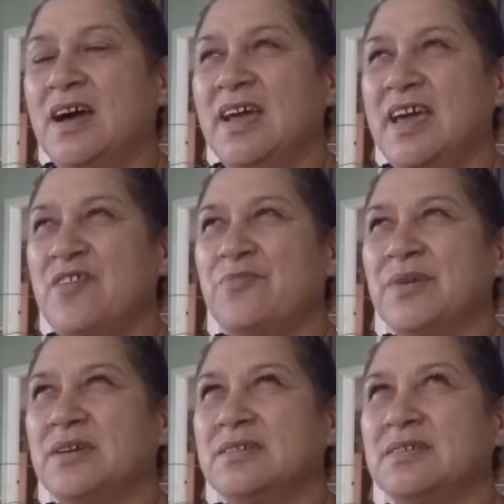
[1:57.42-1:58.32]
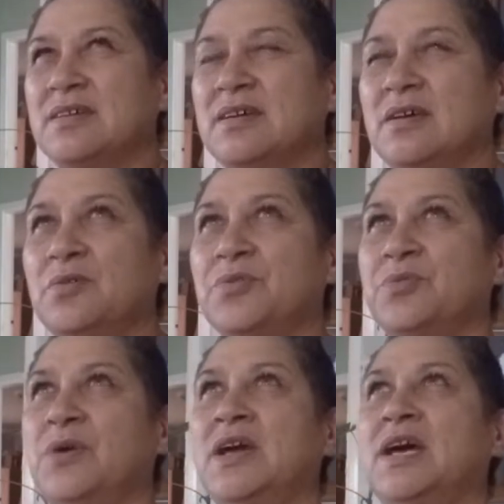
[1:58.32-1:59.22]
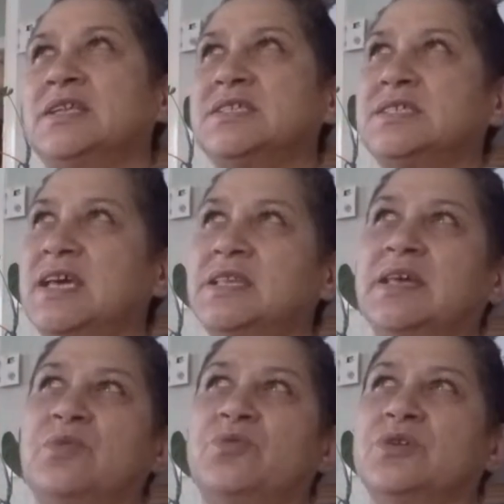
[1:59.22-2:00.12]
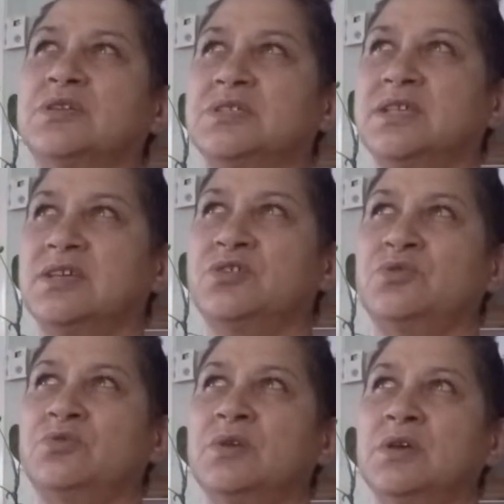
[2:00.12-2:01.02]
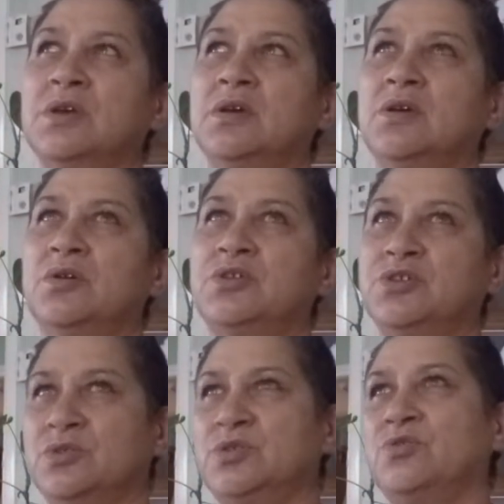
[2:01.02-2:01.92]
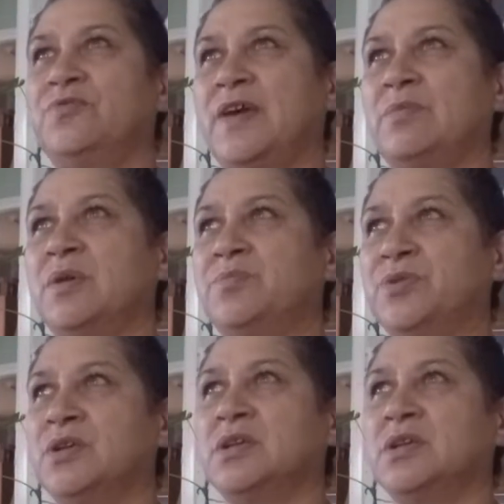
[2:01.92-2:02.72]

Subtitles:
I have, but the way I understand they work is that you and your family put